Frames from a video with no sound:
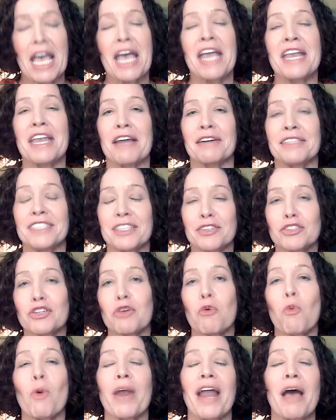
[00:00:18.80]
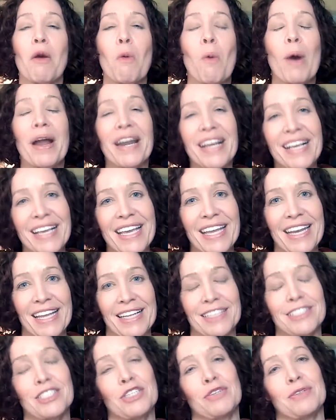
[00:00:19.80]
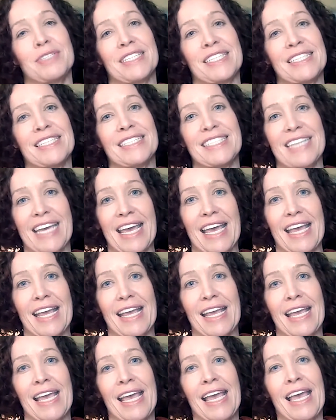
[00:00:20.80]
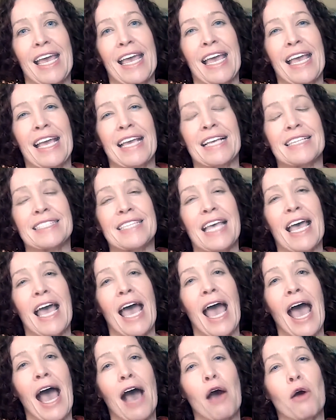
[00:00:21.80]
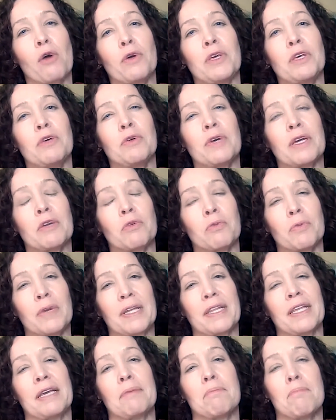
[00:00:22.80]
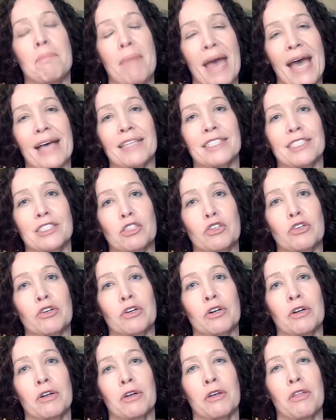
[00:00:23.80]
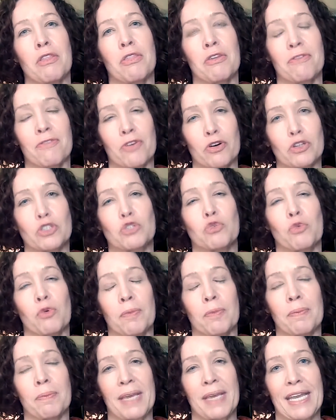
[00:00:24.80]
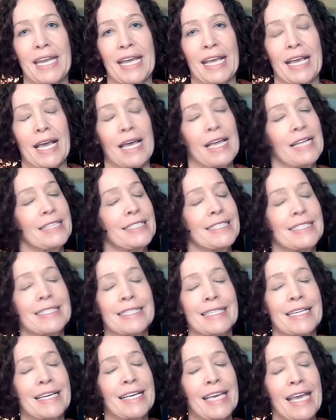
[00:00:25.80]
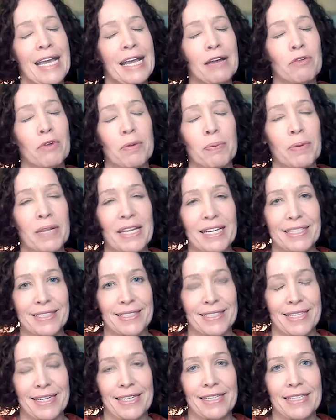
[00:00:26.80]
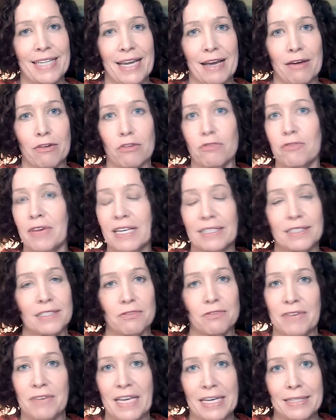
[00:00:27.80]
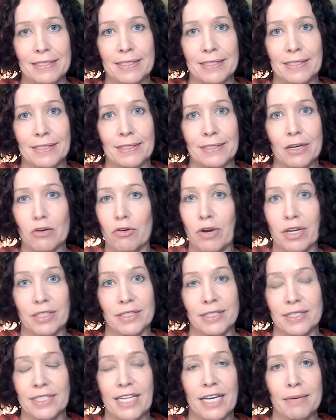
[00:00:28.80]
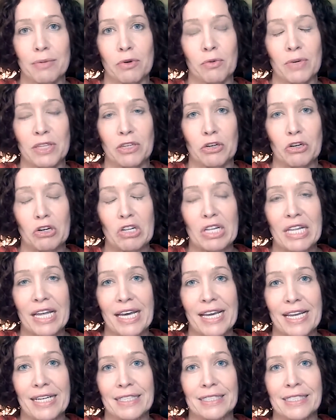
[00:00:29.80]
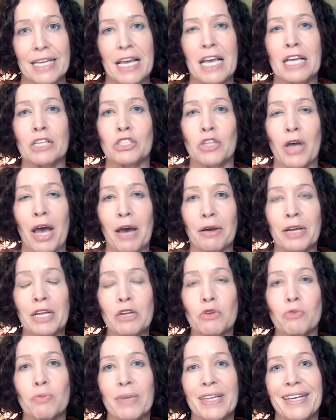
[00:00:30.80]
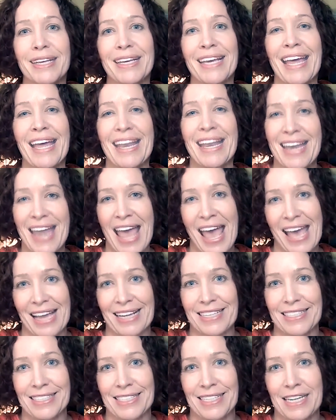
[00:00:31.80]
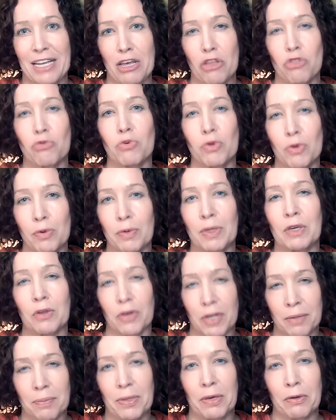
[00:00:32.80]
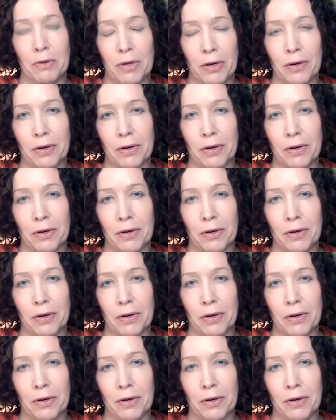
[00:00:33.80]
Now, Deirdre, what I want to get into today is how you can really master the virtual meeting. It can't replace sitting down face-to-face across the table with your clients. So how can you really connect through your computer?